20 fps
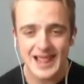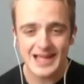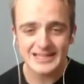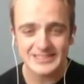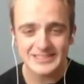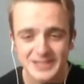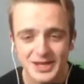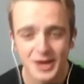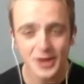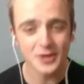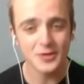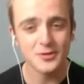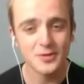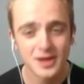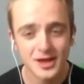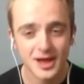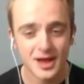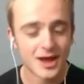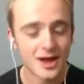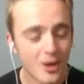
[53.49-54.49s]
Let's go.
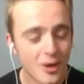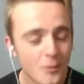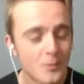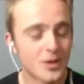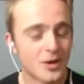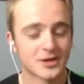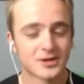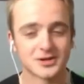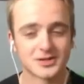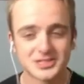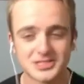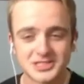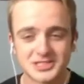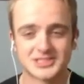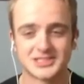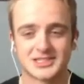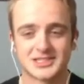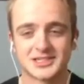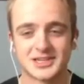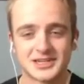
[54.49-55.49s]
Oh my gosh,
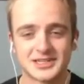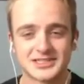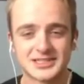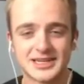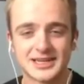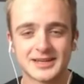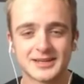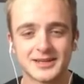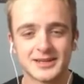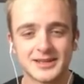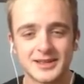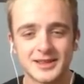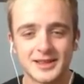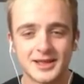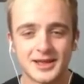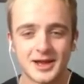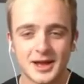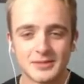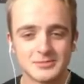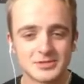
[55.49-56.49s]
this is exciting.
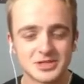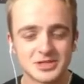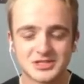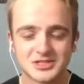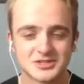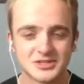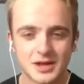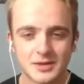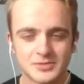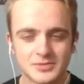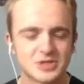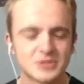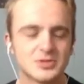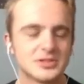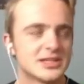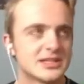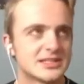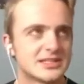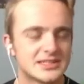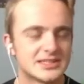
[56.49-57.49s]
I'm just, I'm too
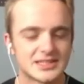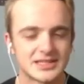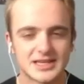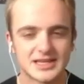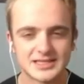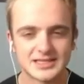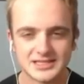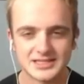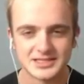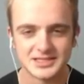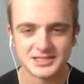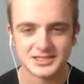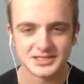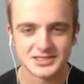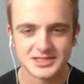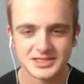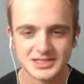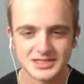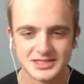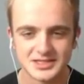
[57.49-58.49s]
addicted to this. It's just,
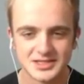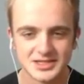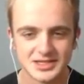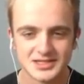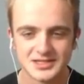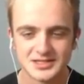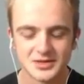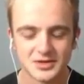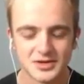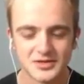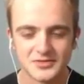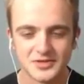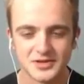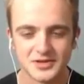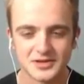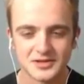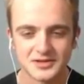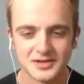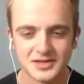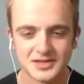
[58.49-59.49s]
it's, it's not even,
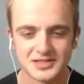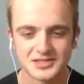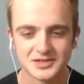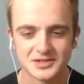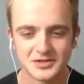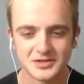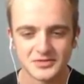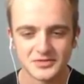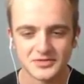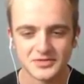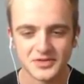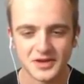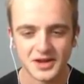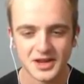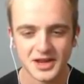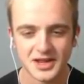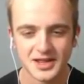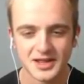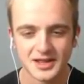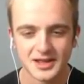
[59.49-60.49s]
it's not even
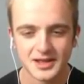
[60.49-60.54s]
funny.